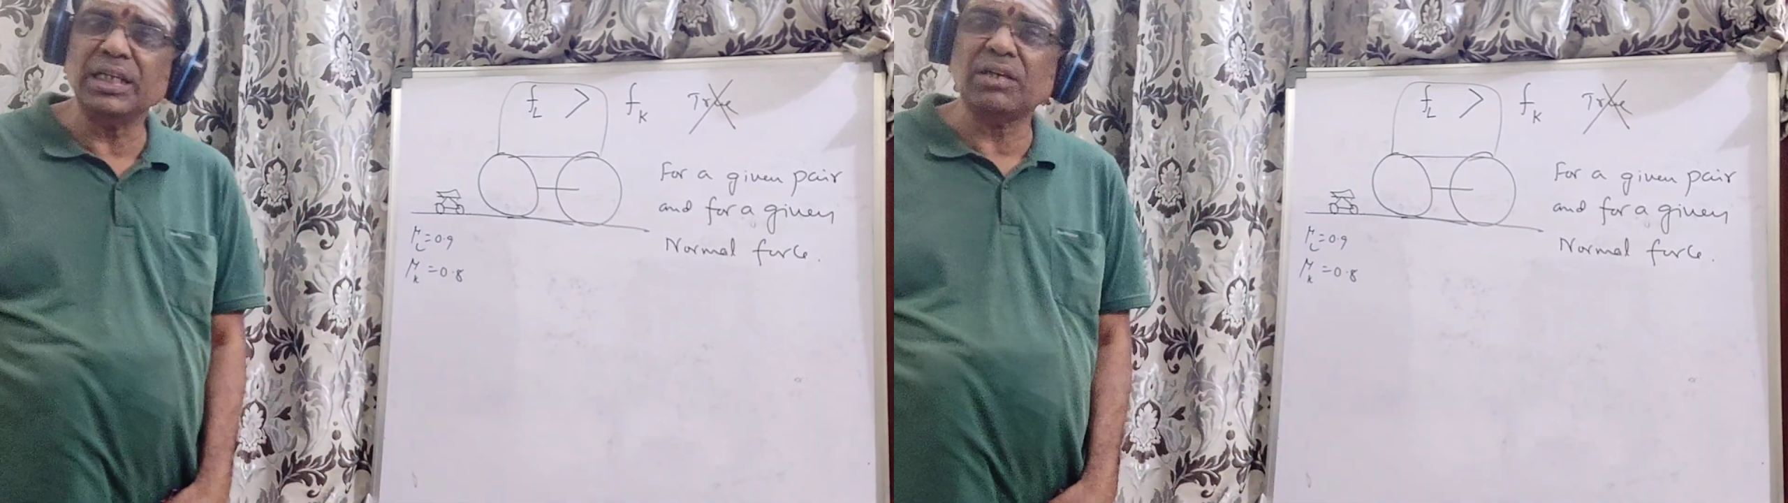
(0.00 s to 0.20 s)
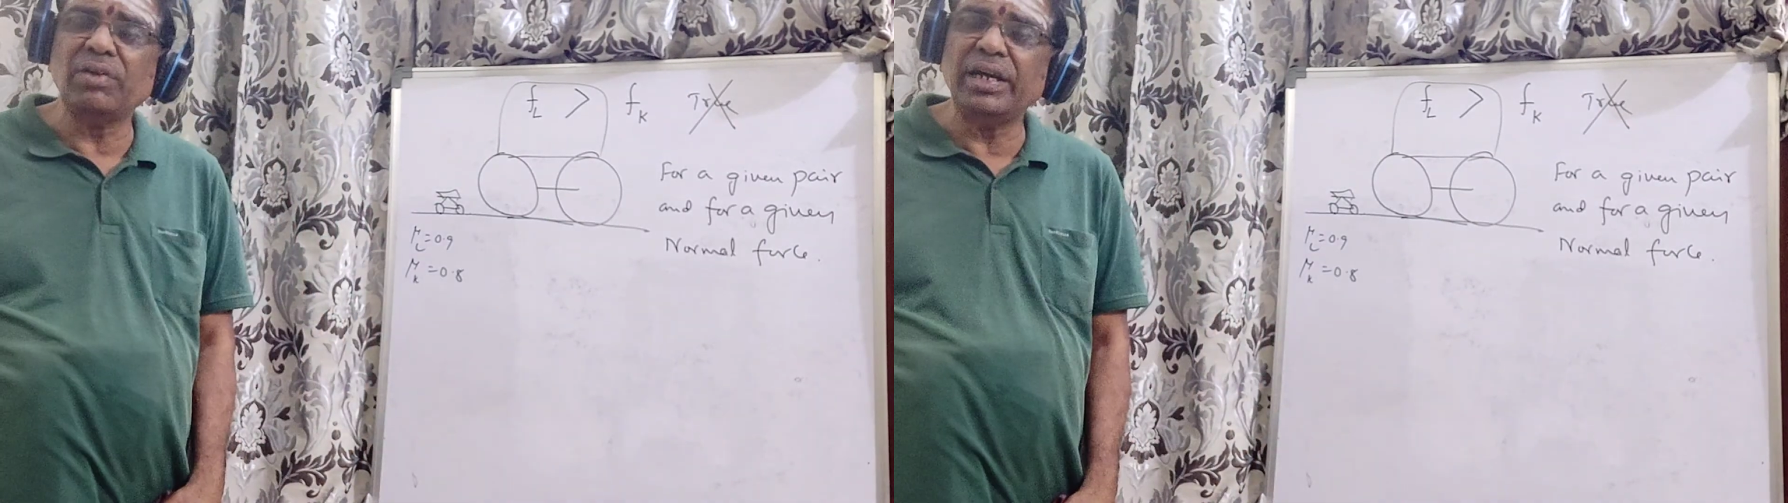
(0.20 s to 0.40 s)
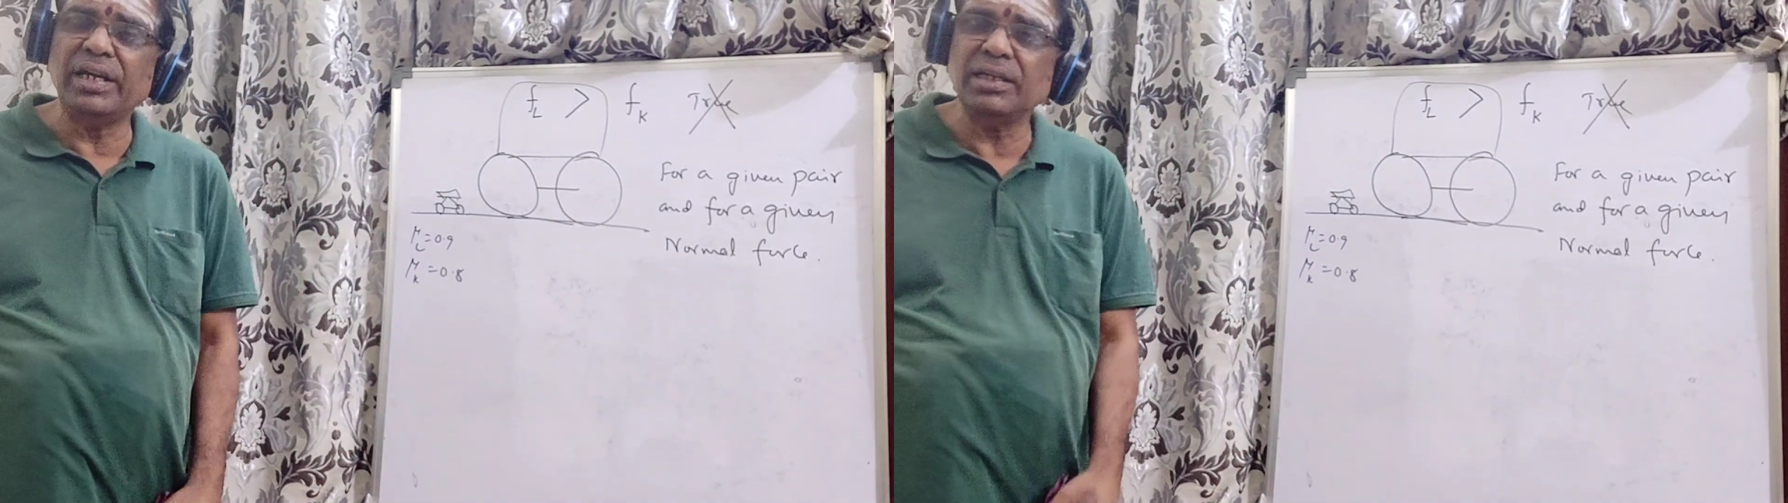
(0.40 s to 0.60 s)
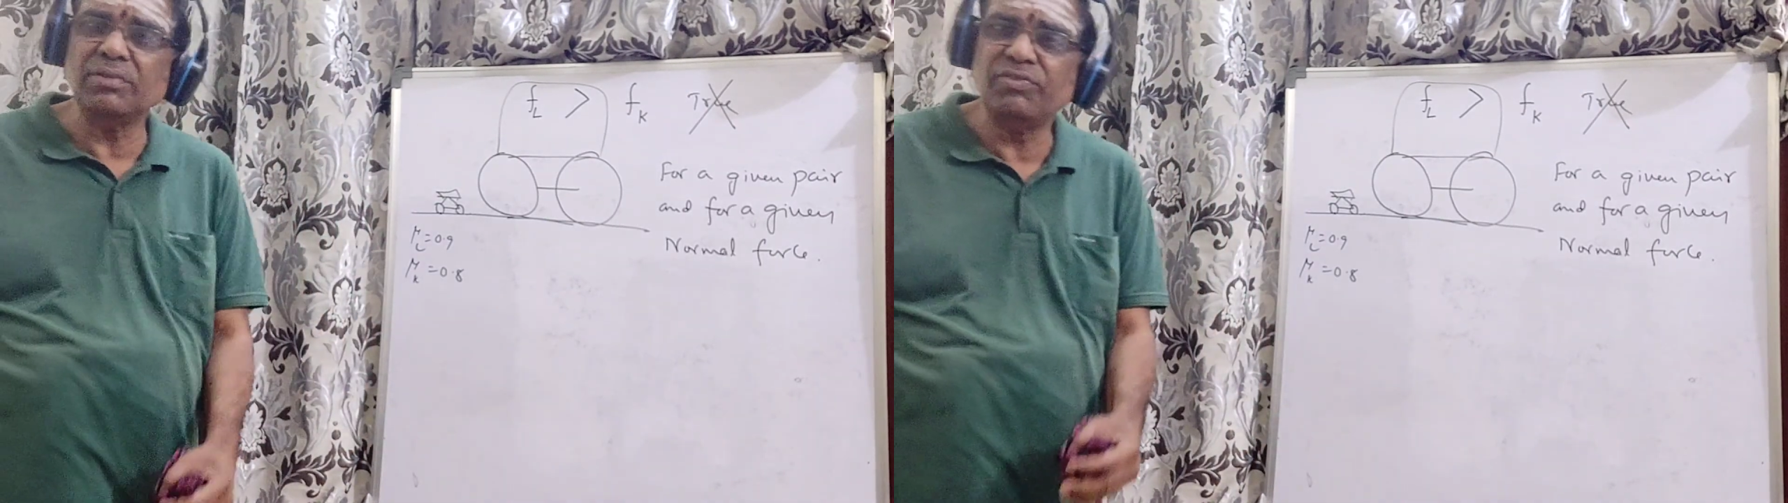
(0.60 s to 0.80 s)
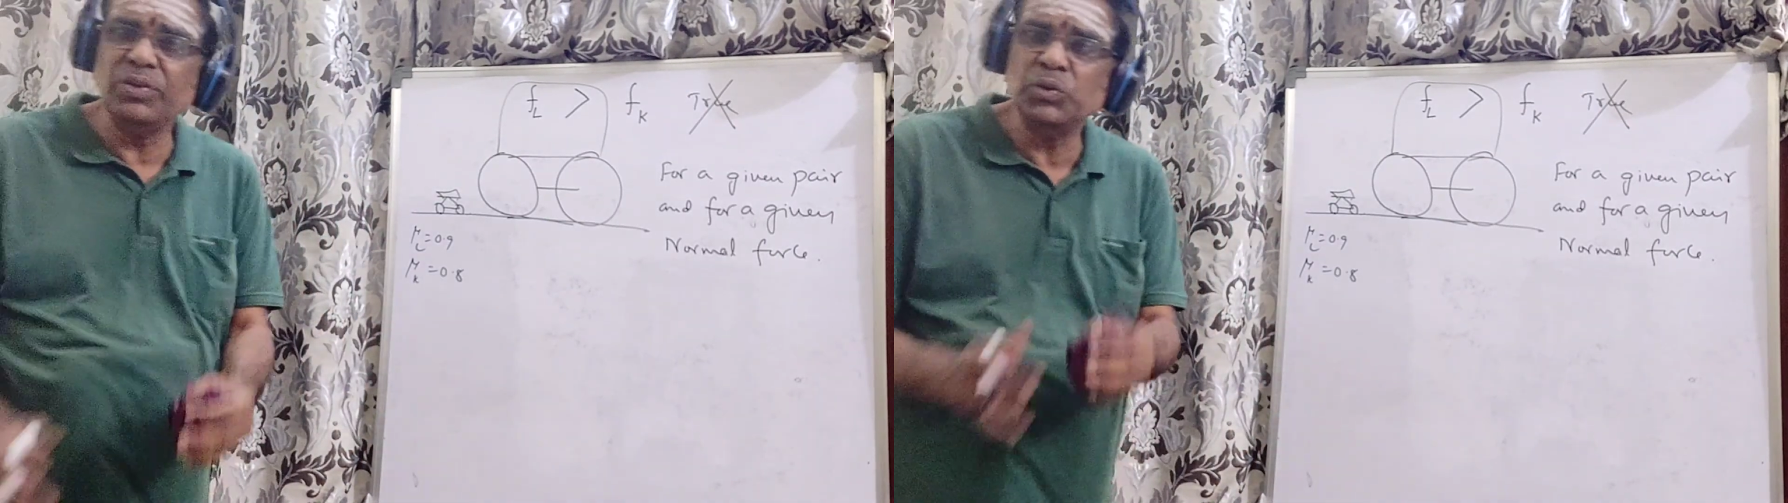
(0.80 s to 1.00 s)
requiring
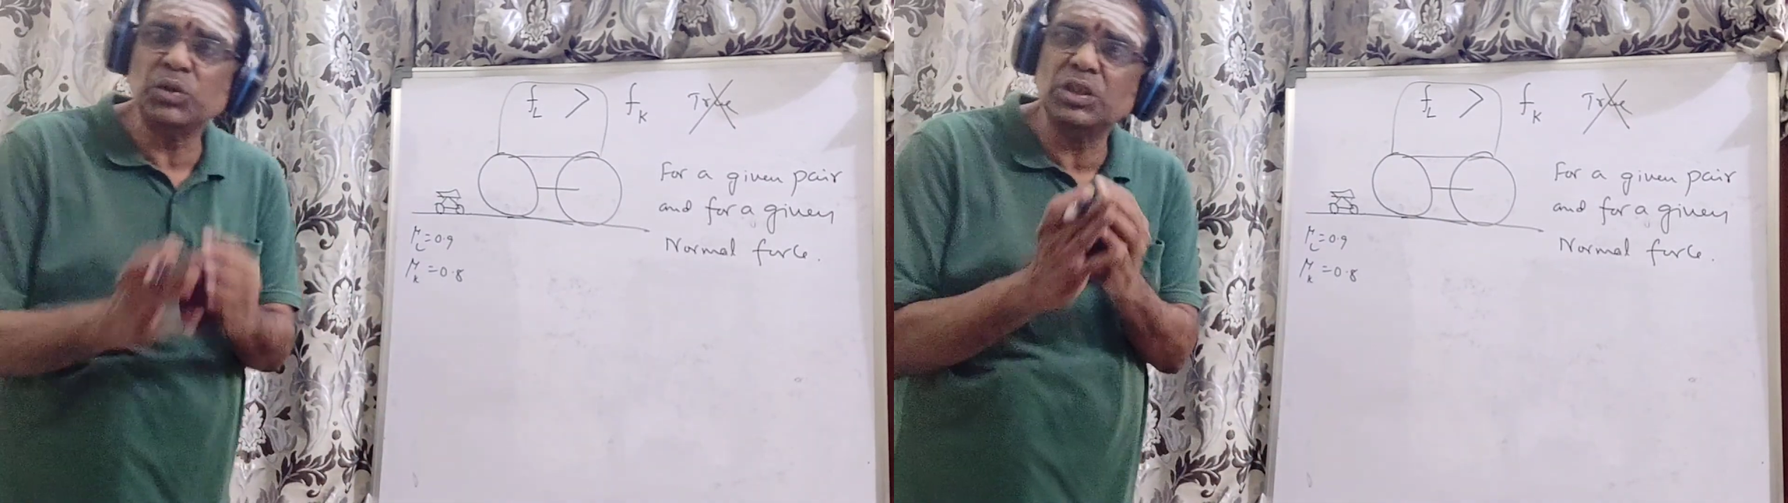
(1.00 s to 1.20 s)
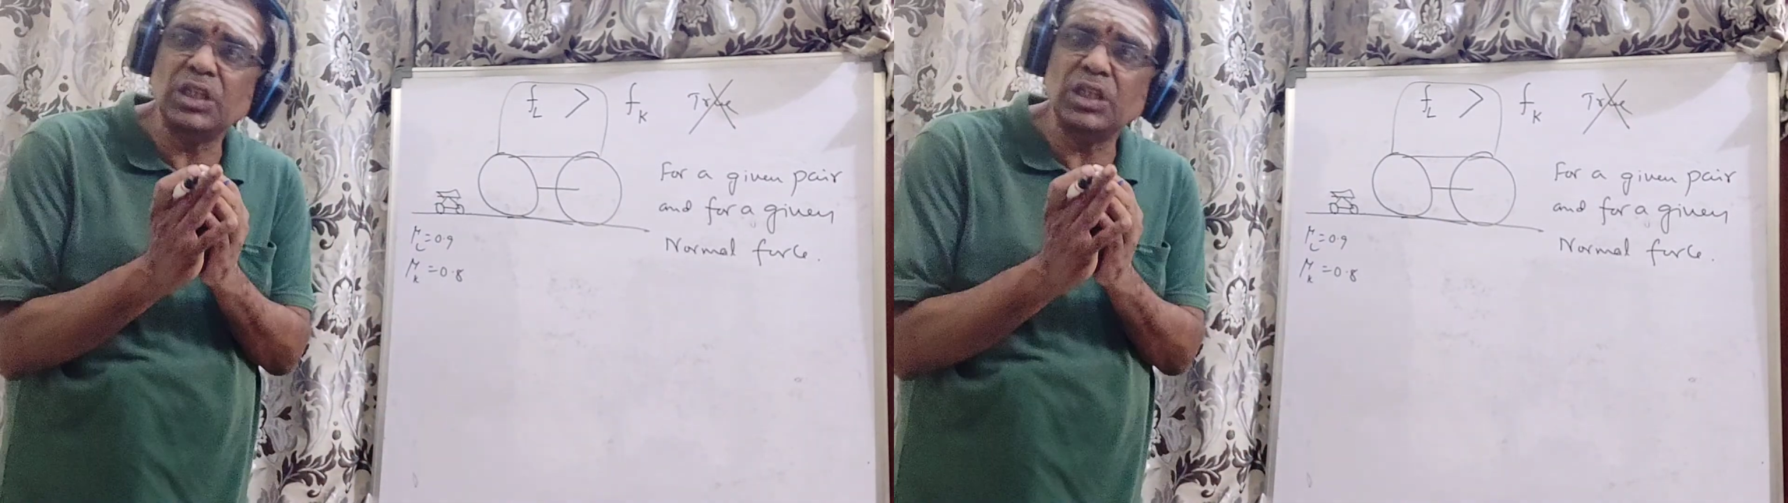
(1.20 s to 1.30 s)
few